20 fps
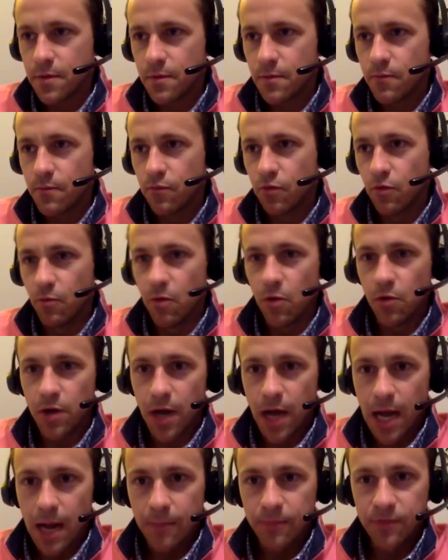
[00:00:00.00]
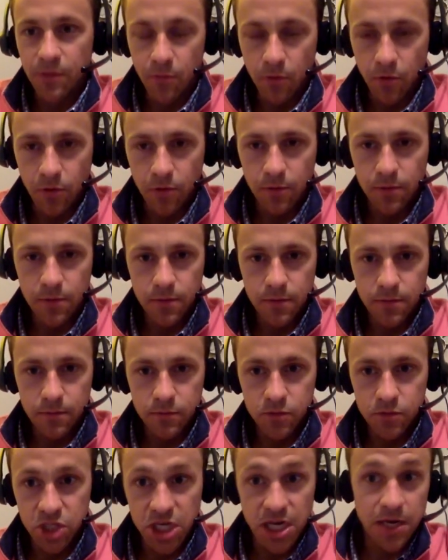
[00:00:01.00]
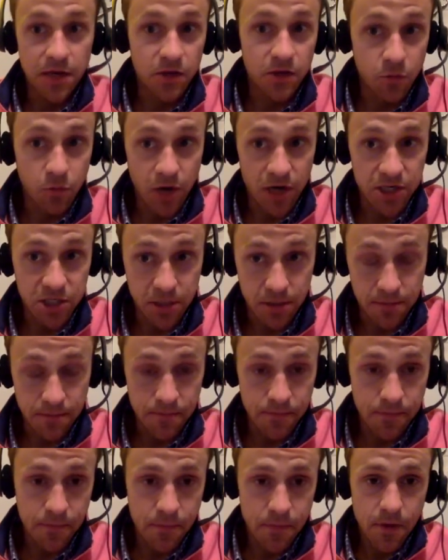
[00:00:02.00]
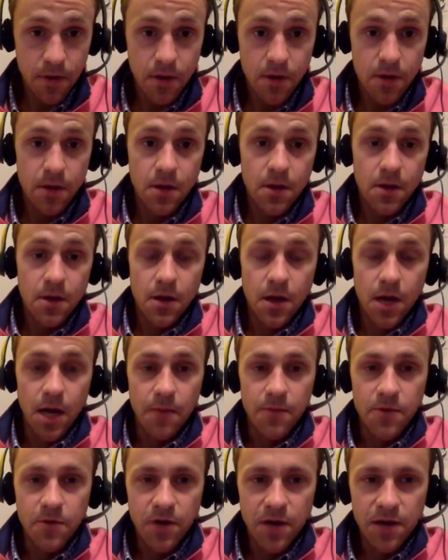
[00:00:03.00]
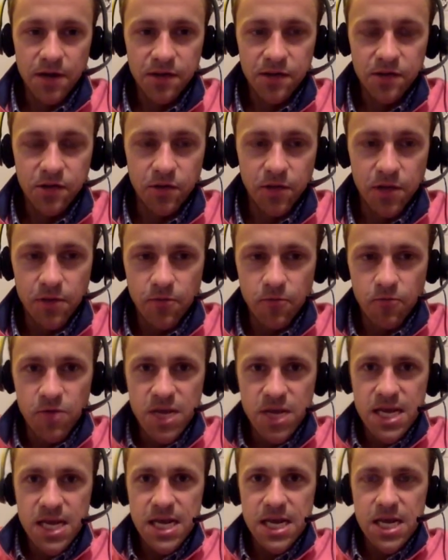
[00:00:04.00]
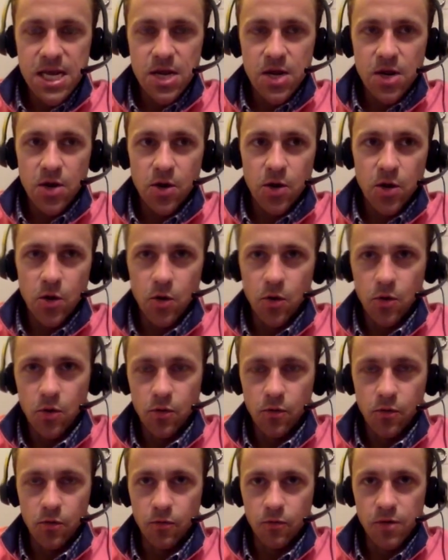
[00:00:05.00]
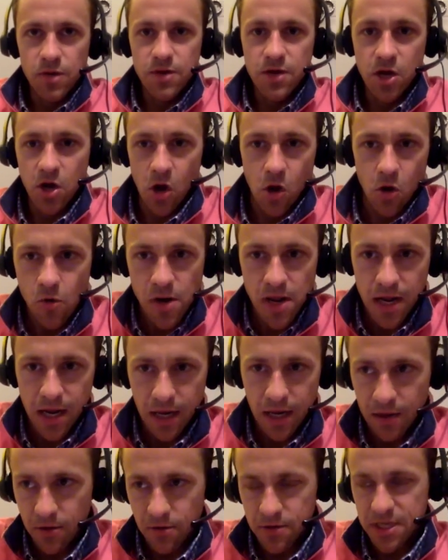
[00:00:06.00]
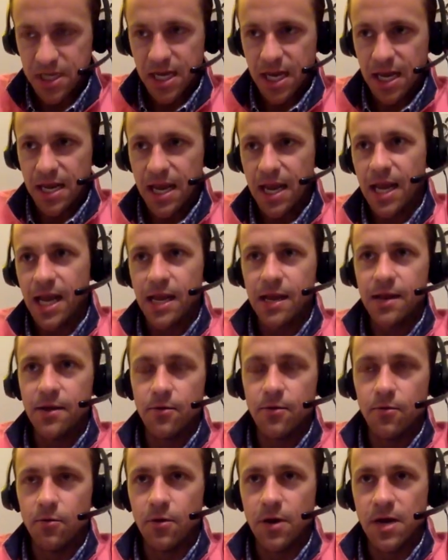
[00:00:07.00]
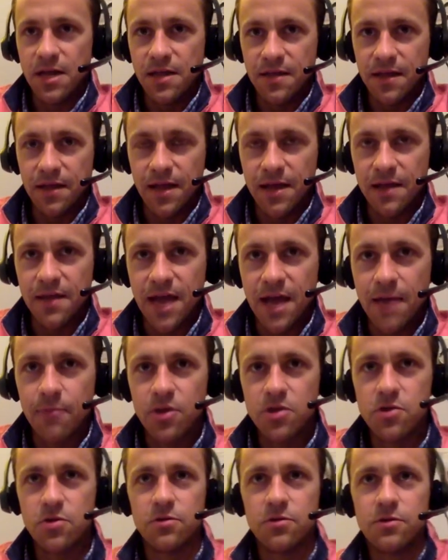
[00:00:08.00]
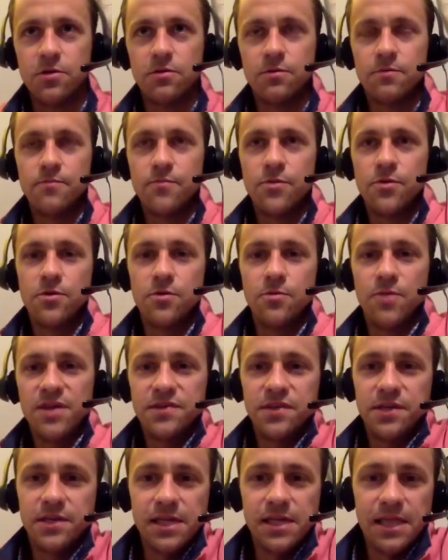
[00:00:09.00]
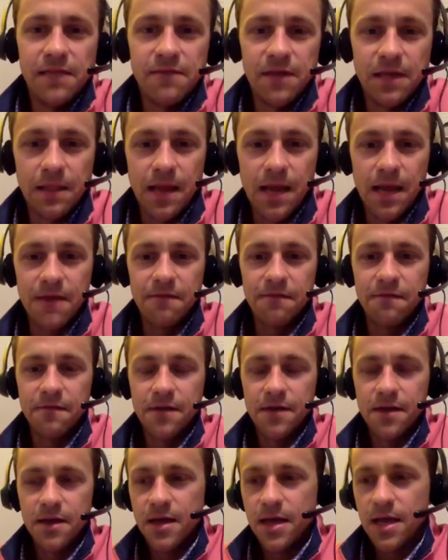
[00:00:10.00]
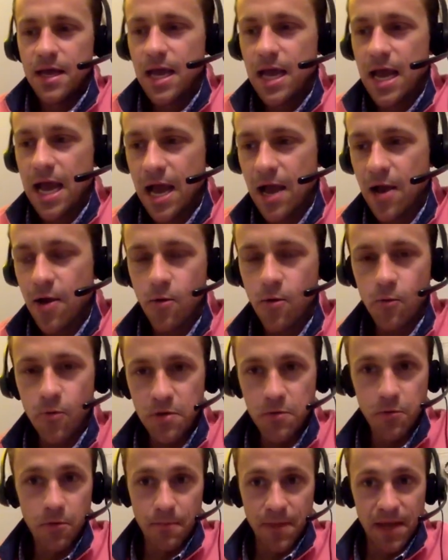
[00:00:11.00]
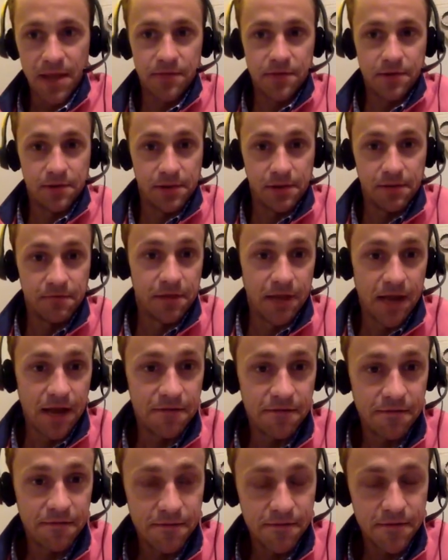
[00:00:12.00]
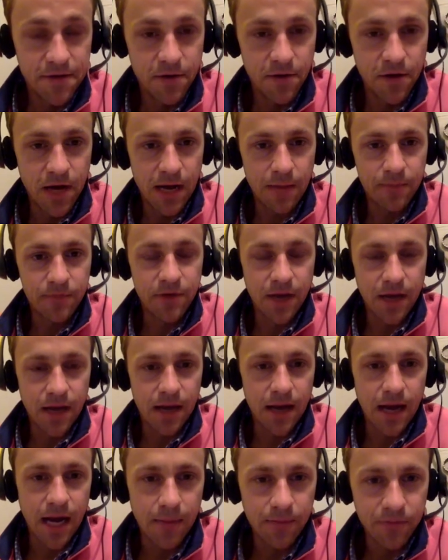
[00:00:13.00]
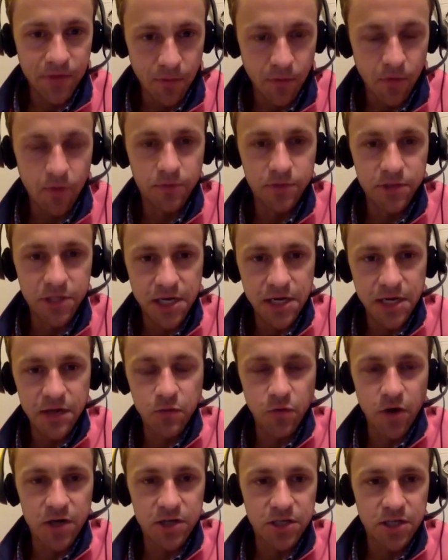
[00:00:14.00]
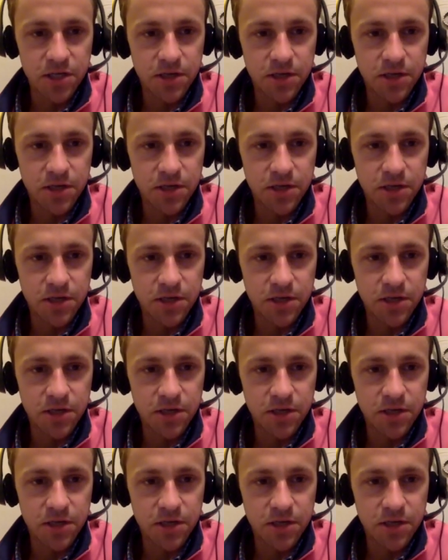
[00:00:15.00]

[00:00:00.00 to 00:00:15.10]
promote optimal gene expression. Mm-hmm. Um, you're not necessarily re recoding your D N A or anything like that, but you're, you're, You're basically living life how we were meant to live life, you know, op, uh, optimal gene expression.